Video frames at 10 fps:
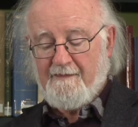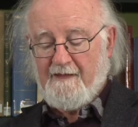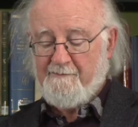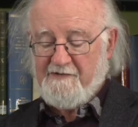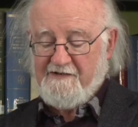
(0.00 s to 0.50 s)

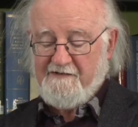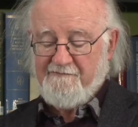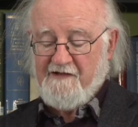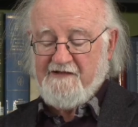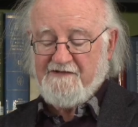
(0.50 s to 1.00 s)
I
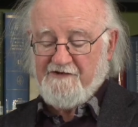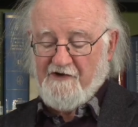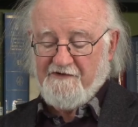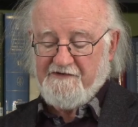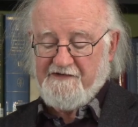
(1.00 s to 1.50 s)
believe the
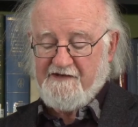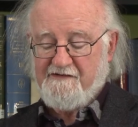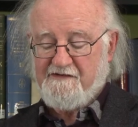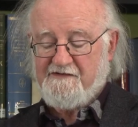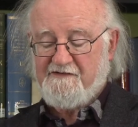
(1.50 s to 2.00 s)

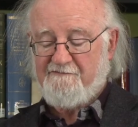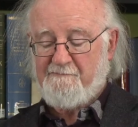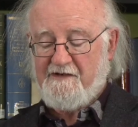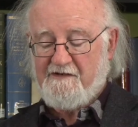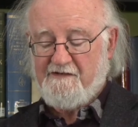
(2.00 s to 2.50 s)
non-attendance of
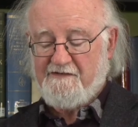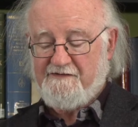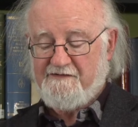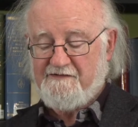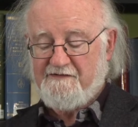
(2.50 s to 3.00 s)
my
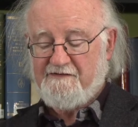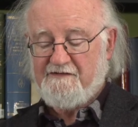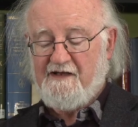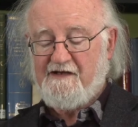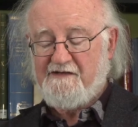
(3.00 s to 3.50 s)
God
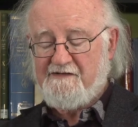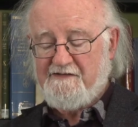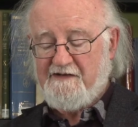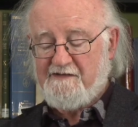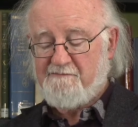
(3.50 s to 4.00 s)
lies
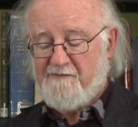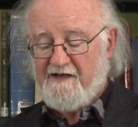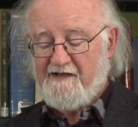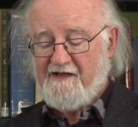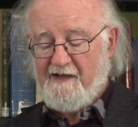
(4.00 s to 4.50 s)
in
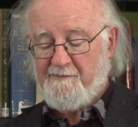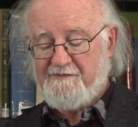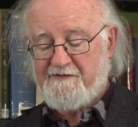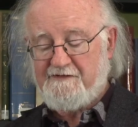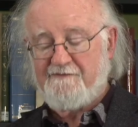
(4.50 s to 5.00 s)
my
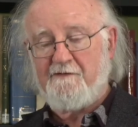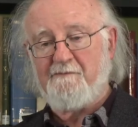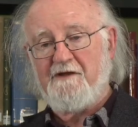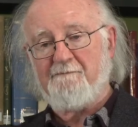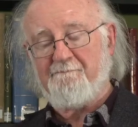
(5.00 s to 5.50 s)
absence from
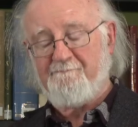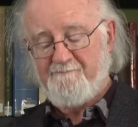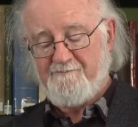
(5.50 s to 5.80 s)
him.